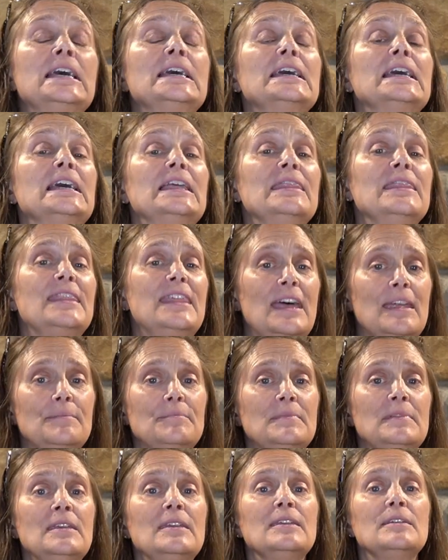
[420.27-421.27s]
and
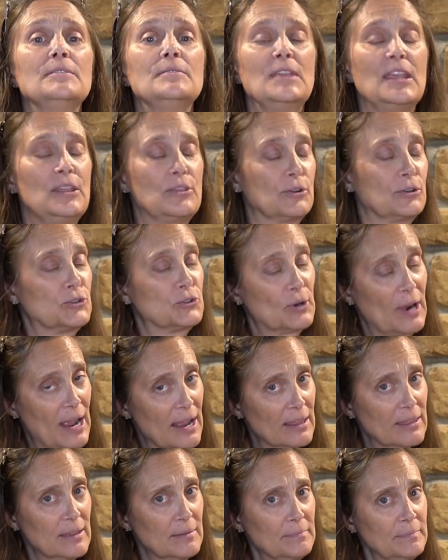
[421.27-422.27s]
then either
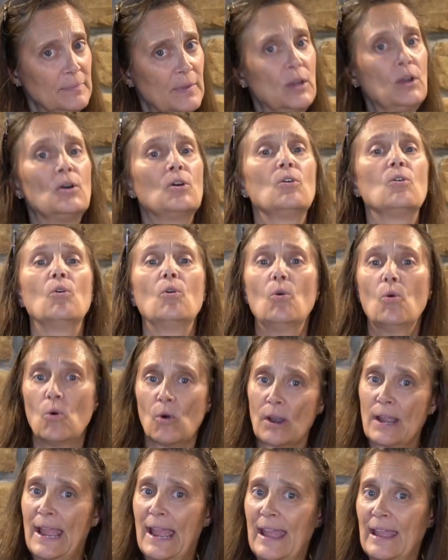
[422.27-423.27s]
dry them
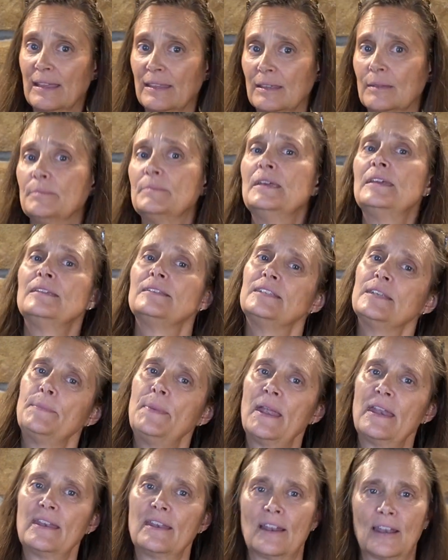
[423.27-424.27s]
or hang them
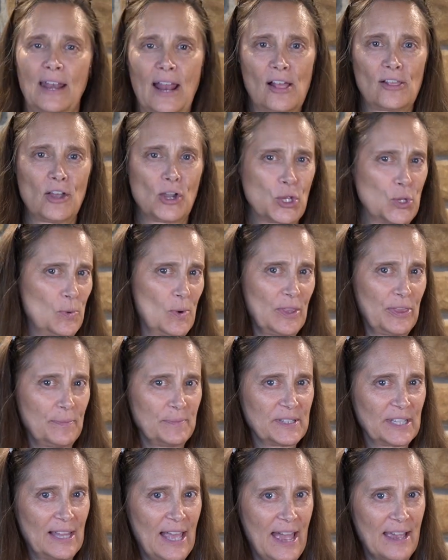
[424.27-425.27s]
depending on how long you want them
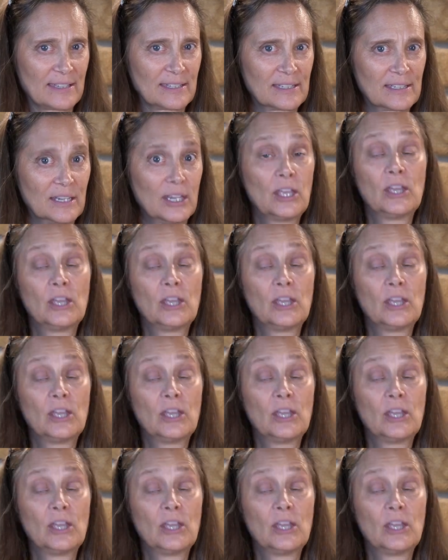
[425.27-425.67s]
to last.